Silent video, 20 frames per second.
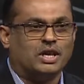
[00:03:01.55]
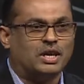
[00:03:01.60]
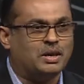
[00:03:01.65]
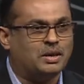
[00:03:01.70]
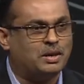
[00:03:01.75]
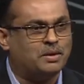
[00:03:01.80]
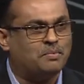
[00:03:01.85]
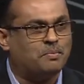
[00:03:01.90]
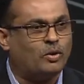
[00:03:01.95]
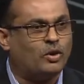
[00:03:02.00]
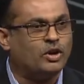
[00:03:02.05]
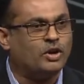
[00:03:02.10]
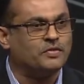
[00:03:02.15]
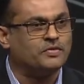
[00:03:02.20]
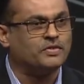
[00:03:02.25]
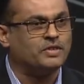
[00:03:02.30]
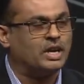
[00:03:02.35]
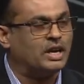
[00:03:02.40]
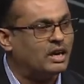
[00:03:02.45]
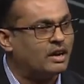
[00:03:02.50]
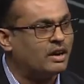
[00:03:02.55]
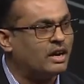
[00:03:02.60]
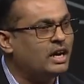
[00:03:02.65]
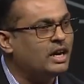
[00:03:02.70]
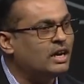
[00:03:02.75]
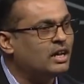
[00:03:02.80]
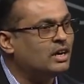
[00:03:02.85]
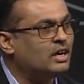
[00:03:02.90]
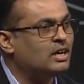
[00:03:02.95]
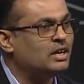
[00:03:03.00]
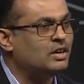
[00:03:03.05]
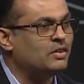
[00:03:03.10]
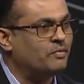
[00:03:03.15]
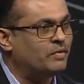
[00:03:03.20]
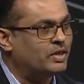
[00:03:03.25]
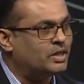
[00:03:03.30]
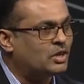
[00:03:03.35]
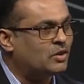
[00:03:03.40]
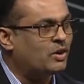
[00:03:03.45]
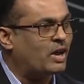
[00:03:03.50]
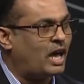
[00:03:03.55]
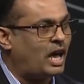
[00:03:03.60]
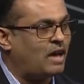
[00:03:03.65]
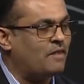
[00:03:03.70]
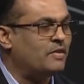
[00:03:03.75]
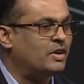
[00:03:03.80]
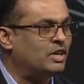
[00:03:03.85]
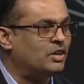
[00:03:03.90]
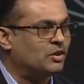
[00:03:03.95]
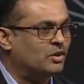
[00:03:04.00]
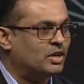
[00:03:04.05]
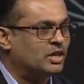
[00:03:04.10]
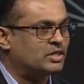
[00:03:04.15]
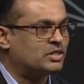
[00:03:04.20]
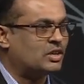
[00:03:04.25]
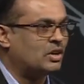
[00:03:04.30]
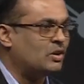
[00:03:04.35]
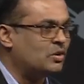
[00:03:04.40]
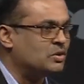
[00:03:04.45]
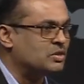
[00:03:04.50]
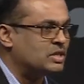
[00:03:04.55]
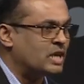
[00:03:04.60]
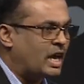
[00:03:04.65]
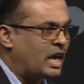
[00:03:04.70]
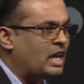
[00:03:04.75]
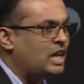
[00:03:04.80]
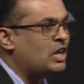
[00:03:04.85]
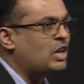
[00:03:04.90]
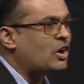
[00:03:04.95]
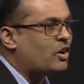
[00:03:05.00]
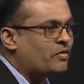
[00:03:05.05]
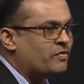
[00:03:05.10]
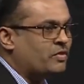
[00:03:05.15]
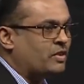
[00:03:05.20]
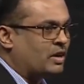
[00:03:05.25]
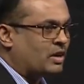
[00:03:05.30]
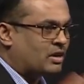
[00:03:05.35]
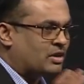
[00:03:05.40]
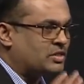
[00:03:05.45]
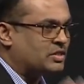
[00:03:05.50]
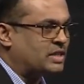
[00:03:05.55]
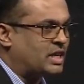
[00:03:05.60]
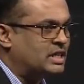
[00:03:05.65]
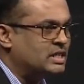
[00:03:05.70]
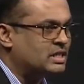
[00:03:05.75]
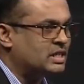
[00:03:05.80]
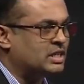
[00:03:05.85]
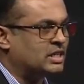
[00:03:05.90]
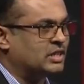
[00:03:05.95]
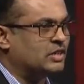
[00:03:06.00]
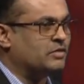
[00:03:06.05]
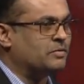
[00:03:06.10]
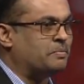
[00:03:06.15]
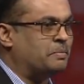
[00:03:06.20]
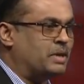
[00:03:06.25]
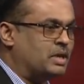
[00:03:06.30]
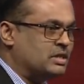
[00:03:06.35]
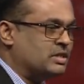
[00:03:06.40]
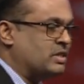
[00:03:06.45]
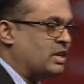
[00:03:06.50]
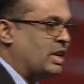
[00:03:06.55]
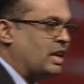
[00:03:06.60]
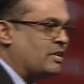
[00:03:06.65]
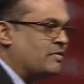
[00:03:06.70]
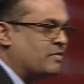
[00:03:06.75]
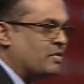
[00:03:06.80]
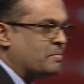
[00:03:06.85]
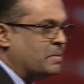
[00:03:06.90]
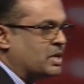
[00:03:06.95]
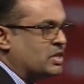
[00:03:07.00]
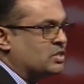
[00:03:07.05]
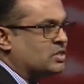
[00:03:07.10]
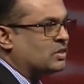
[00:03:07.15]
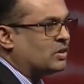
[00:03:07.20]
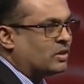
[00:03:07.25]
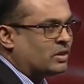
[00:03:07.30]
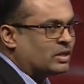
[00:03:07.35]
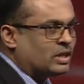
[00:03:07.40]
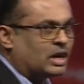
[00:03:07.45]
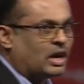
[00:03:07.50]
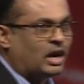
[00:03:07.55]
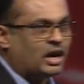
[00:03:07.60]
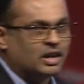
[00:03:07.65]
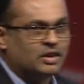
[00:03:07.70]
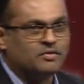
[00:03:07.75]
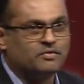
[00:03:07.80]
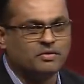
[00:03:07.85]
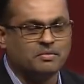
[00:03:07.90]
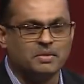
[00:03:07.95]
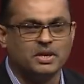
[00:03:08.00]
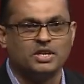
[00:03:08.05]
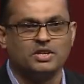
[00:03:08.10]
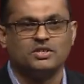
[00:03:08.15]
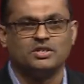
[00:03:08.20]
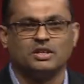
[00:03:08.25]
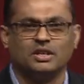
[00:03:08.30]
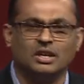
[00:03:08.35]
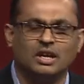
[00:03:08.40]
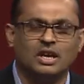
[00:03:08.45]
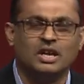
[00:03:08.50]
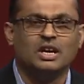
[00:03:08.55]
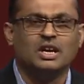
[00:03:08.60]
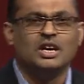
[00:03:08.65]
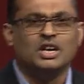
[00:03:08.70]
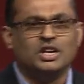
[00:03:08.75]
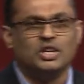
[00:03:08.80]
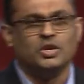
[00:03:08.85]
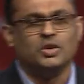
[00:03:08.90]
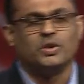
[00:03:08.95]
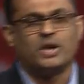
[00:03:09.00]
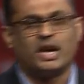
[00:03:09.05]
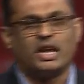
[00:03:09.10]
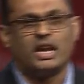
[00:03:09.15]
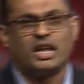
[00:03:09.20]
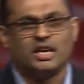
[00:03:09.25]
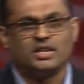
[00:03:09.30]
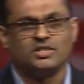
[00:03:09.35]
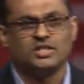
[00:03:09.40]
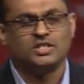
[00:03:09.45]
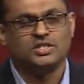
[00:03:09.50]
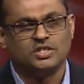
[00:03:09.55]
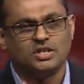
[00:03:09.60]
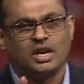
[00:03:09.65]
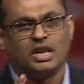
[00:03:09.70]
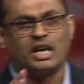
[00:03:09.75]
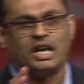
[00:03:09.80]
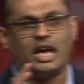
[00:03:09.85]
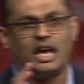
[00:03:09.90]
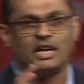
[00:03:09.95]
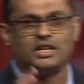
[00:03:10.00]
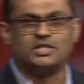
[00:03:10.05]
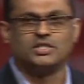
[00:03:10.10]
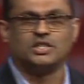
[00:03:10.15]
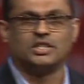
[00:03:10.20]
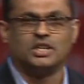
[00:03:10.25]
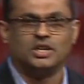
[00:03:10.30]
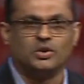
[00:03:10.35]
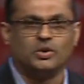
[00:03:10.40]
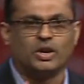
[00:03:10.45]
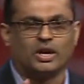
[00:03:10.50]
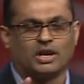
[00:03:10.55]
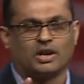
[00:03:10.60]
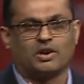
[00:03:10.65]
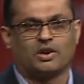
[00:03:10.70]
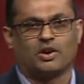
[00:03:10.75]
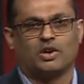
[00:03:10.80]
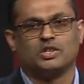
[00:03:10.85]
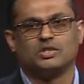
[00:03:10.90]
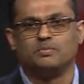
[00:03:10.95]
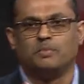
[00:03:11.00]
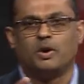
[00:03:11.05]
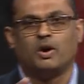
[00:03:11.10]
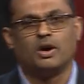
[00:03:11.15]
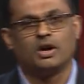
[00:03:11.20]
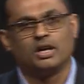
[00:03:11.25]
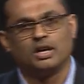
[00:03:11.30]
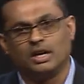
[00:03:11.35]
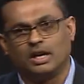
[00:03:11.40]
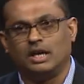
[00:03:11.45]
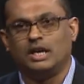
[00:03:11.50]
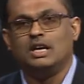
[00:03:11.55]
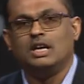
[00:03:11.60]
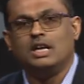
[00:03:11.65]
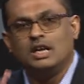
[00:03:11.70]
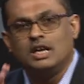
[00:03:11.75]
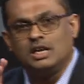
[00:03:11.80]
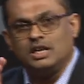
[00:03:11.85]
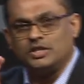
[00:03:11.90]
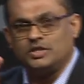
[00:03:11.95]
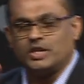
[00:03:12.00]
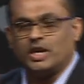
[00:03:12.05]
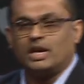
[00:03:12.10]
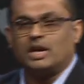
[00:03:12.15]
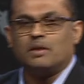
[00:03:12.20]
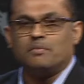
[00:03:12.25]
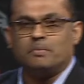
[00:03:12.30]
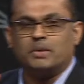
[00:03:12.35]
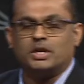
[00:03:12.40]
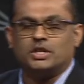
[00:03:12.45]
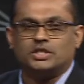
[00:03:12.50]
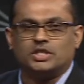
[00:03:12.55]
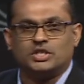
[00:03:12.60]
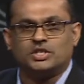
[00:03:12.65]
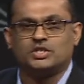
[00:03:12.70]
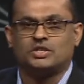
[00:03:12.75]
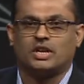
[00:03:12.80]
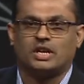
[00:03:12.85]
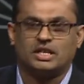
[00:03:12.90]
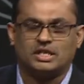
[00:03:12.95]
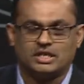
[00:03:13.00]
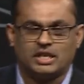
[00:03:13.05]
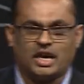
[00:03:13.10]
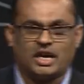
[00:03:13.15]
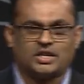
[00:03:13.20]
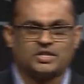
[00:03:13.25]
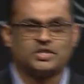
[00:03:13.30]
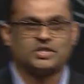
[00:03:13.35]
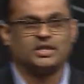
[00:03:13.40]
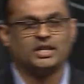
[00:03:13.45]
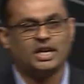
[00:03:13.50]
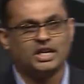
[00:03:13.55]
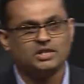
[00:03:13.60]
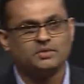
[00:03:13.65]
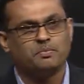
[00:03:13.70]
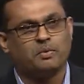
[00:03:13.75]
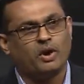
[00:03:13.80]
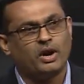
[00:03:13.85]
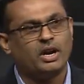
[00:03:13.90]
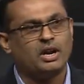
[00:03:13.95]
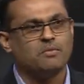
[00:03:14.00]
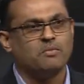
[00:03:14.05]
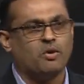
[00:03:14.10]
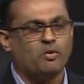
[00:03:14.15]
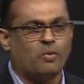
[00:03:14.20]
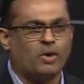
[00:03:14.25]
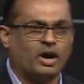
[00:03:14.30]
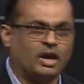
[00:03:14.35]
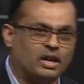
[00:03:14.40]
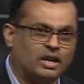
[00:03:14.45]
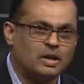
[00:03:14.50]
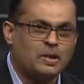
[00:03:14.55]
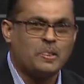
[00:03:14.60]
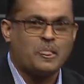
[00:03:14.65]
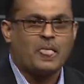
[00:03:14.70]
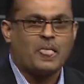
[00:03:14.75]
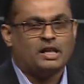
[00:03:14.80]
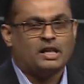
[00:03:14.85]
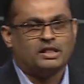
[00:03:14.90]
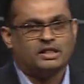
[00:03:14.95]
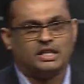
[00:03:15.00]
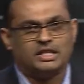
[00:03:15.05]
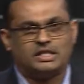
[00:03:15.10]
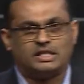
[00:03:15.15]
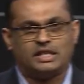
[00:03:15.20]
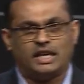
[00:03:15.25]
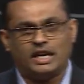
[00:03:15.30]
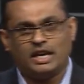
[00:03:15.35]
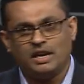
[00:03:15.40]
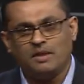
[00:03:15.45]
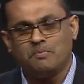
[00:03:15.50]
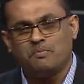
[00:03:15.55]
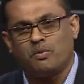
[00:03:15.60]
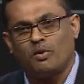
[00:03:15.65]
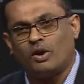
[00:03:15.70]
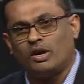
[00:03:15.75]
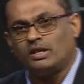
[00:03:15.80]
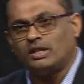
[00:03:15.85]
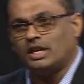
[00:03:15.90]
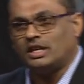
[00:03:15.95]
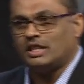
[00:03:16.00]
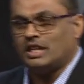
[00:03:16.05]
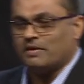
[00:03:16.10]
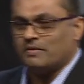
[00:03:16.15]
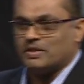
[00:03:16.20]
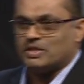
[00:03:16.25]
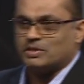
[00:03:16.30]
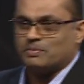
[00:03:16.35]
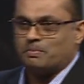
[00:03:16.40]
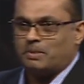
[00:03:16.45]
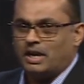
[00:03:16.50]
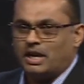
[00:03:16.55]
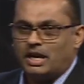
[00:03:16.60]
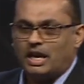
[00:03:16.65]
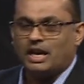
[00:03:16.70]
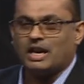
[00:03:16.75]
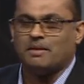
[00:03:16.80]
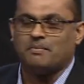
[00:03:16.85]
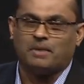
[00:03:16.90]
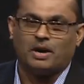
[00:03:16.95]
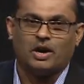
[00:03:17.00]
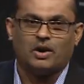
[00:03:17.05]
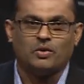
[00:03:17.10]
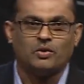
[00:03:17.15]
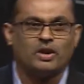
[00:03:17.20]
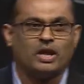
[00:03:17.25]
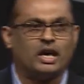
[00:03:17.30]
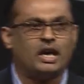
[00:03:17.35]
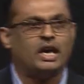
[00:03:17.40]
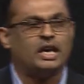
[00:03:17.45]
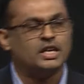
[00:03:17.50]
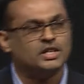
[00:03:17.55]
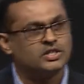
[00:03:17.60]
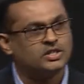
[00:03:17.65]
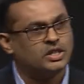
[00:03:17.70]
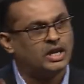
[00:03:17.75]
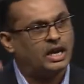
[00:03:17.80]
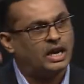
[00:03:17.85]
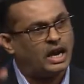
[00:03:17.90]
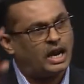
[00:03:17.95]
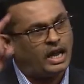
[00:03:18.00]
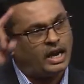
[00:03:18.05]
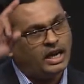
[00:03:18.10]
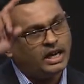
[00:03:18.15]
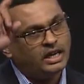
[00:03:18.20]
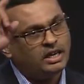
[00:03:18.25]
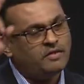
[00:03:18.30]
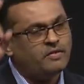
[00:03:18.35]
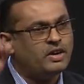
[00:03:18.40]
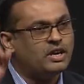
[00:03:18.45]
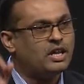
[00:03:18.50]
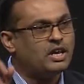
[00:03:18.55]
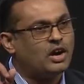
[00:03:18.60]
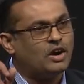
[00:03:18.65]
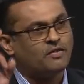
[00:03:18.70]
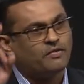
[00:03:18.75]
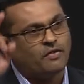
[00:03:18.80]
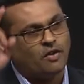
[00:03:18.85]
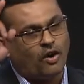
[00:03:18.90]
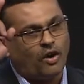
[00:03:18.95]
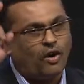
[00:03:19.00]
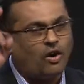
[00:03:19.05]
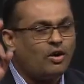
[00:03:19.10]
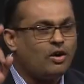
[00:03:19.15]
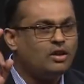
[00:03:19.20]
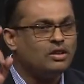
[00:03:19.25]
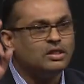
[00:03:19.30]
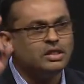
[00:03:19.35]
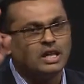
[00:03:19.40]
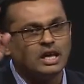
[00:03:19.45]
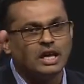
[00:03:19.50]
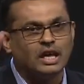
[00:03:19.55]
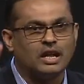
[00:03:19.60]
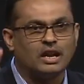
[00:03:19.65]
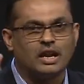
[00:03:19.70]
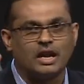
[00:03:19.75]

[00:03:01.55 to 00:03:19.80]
the point of sale reader, without having to disclose any of your sensitive personal information or the card information, you can essentially execute a cross-border general purchase transaction. That's point number one. The second point that they were speaking about is the connectivity of all the